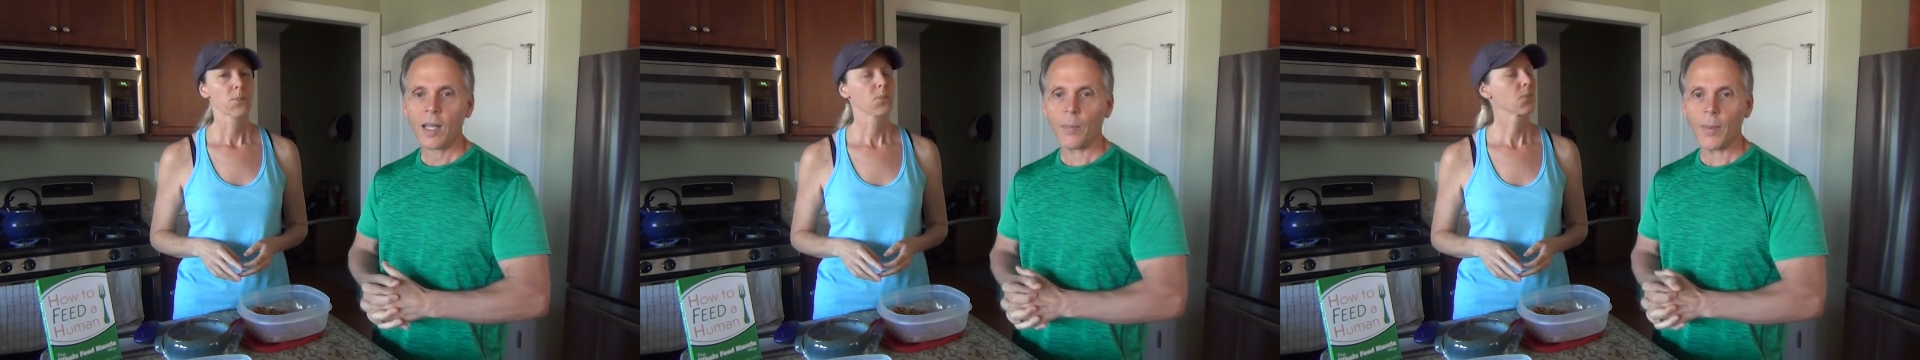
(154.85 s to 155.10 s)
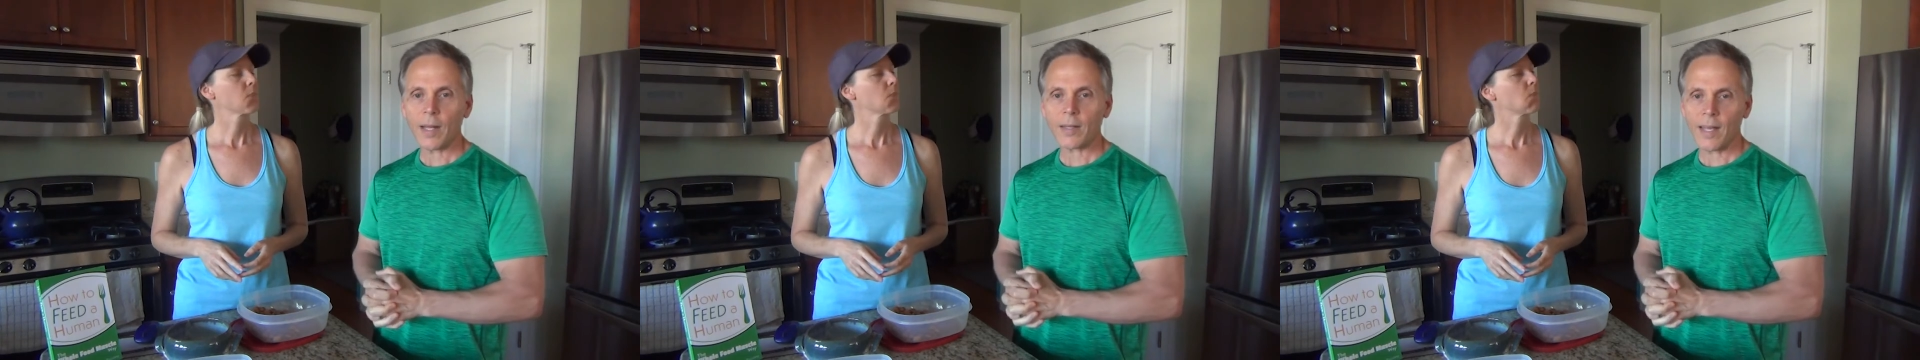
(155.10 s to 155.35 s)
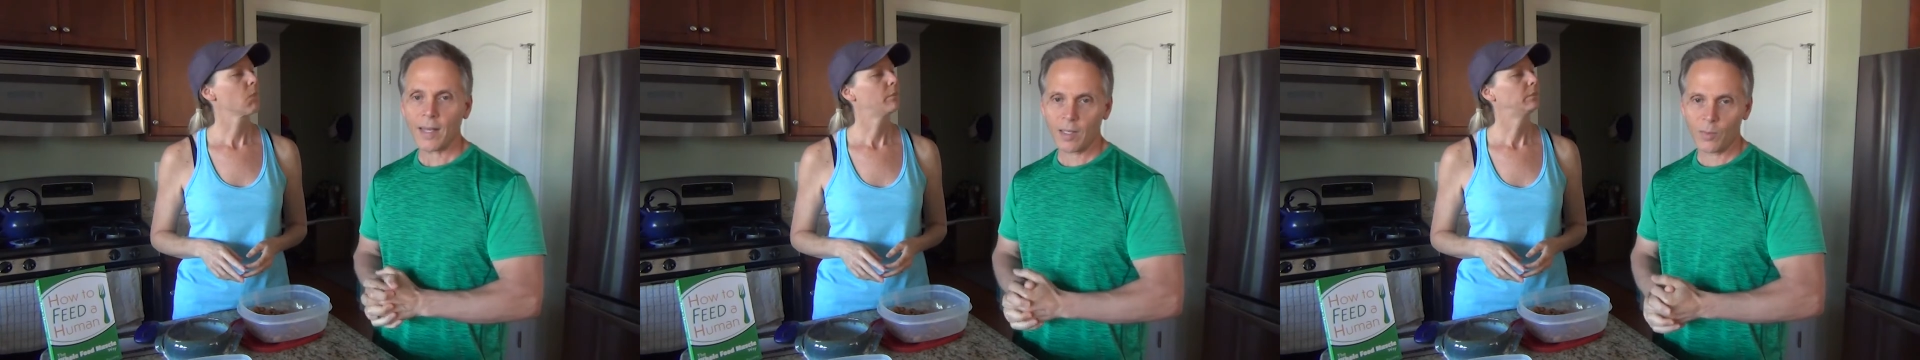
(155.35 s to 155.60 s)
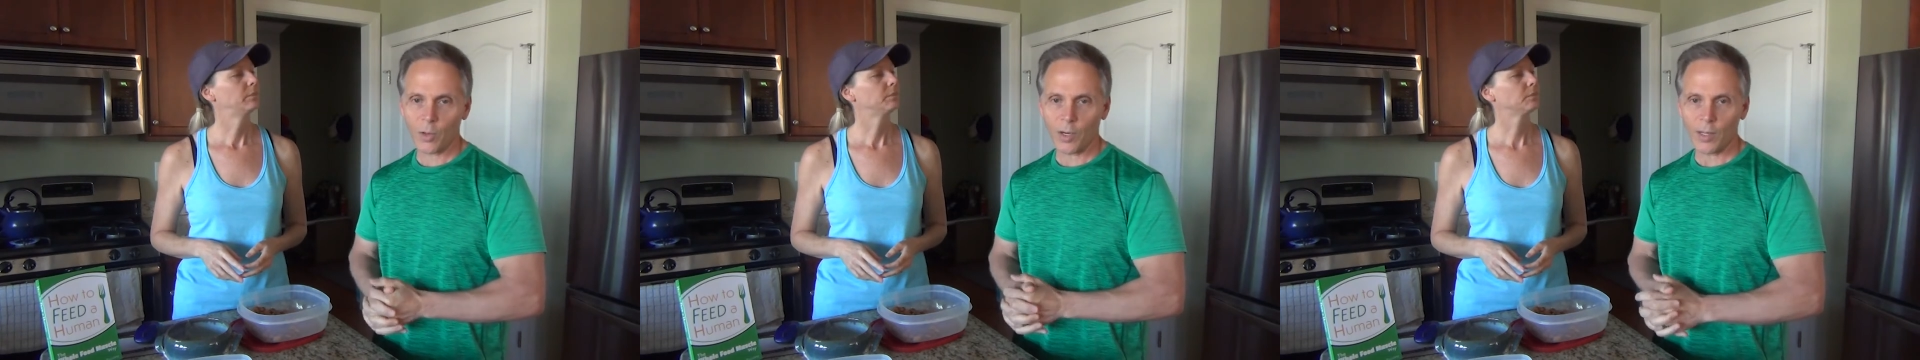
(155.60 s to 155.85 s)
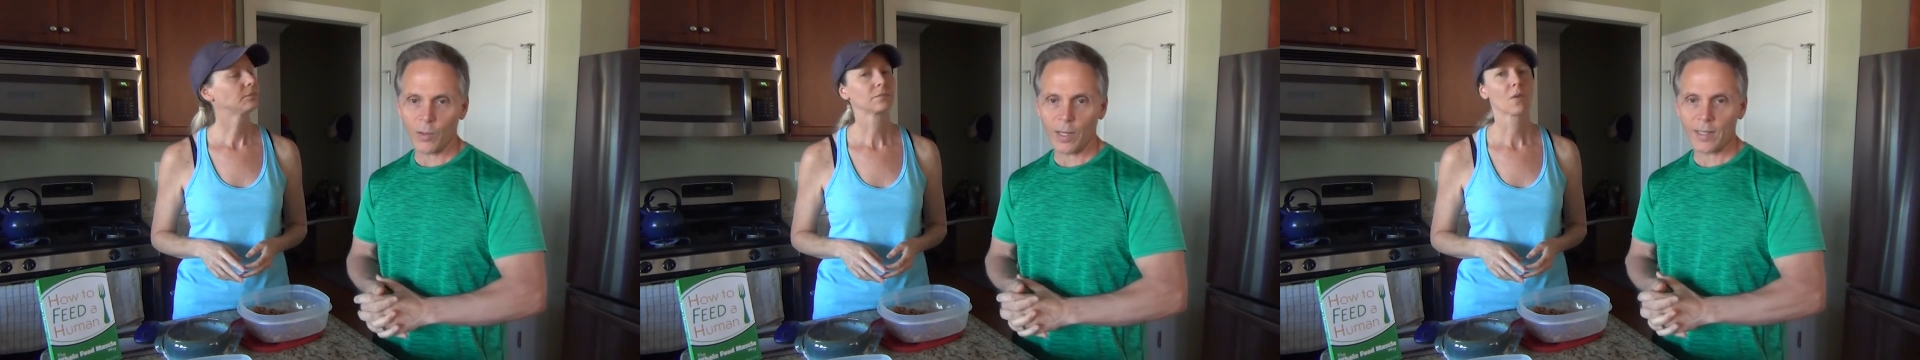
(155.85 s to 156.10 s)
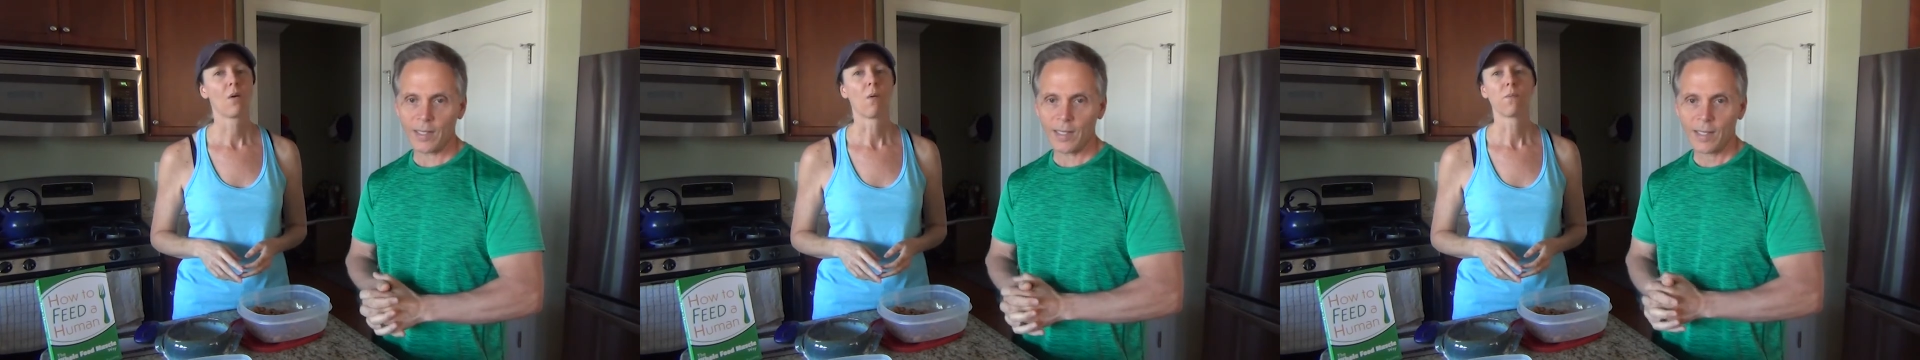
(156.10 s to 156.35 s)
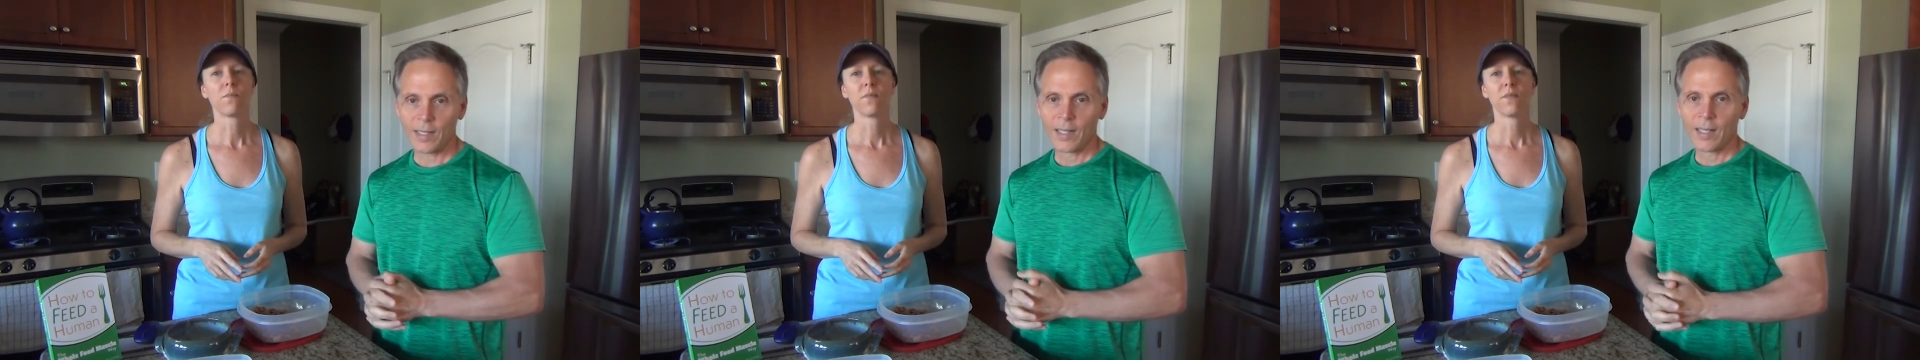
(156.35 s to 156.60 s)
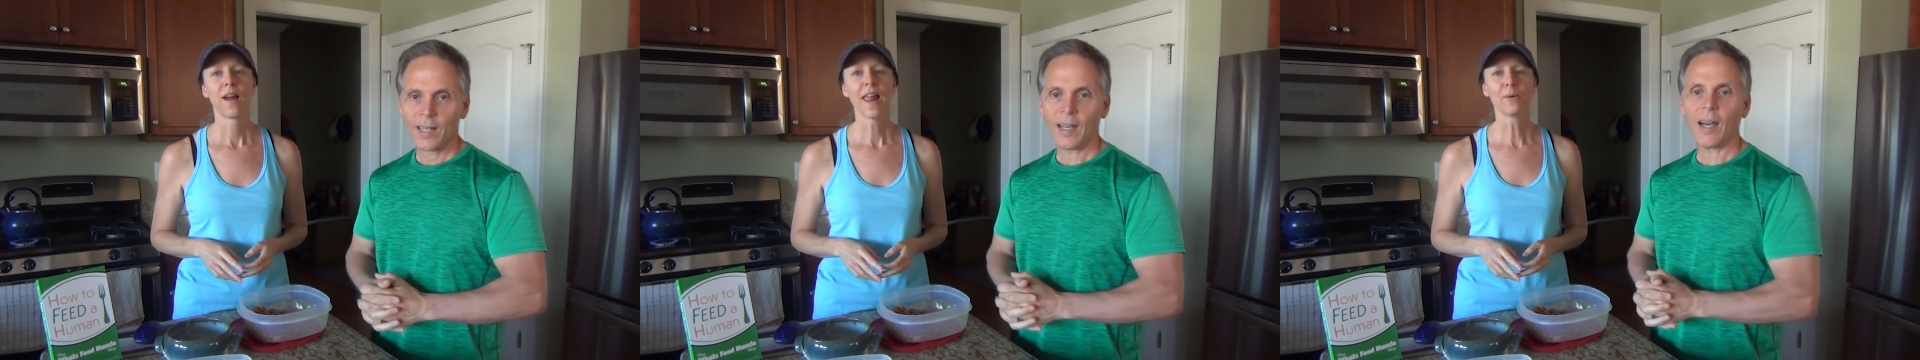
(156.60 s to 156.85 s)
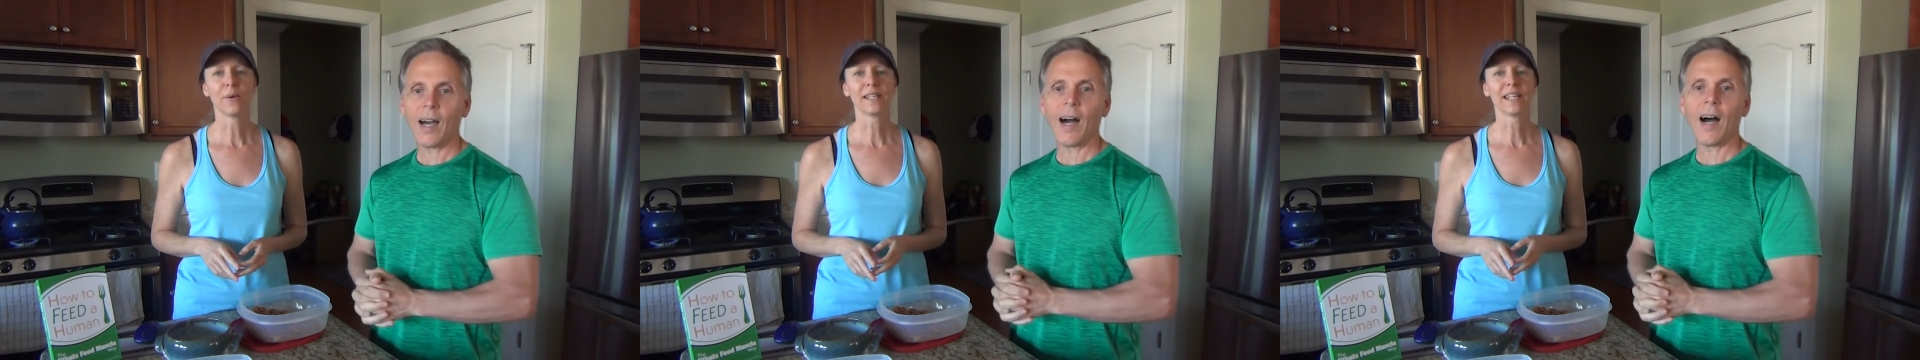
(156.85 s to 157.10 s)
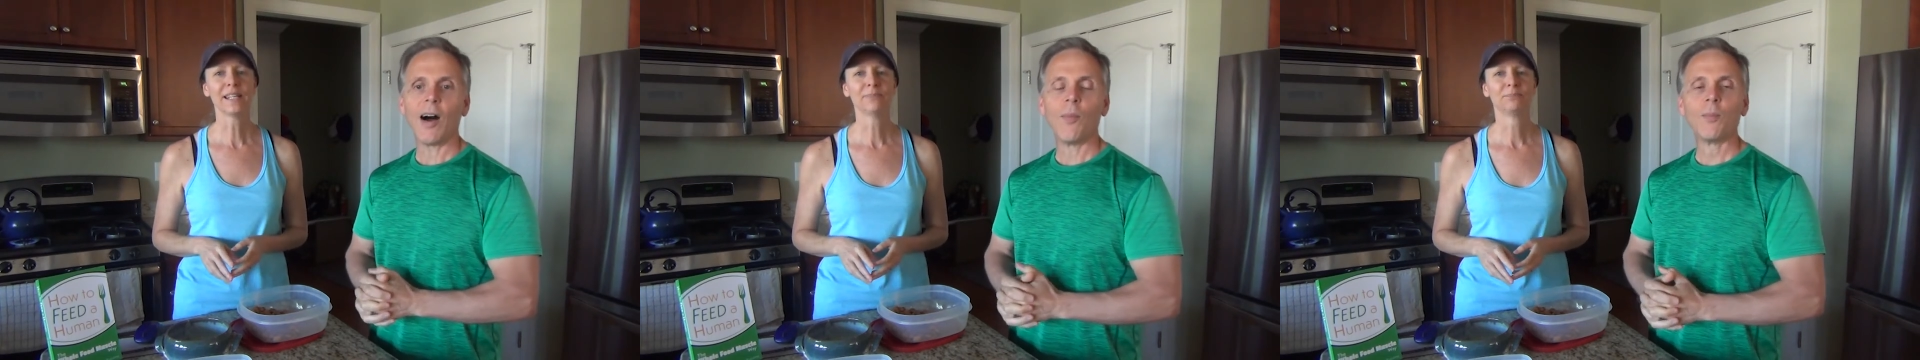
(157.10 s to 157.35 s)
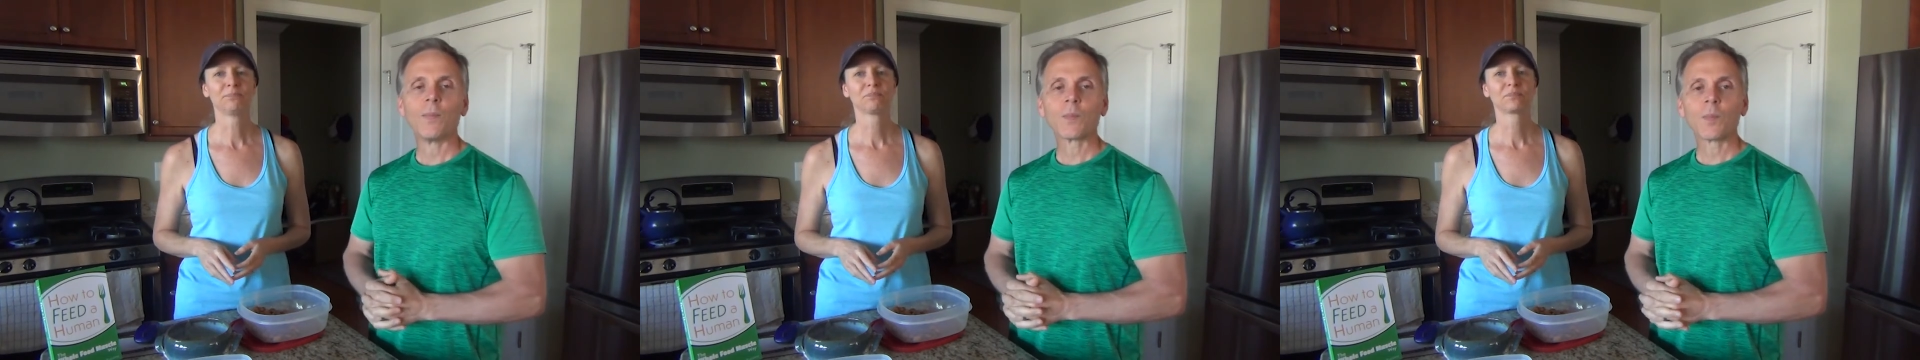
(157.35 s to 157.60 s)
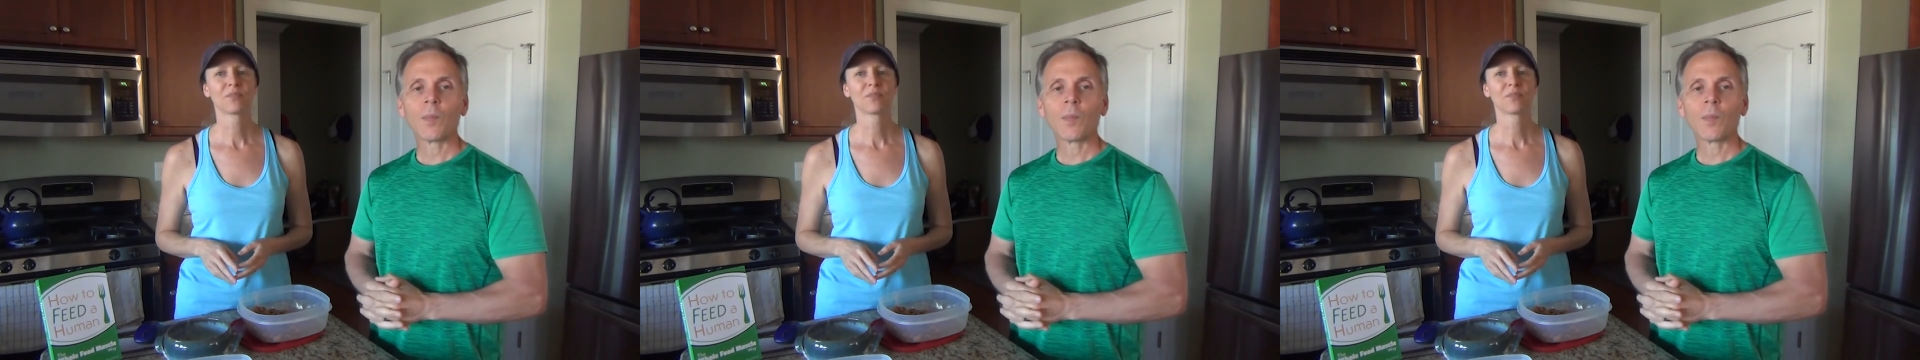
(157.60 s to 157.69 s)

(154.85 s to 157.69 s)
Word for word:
Speaker 1: about that. Good morning, Wendy. Hey, Wendy. Um,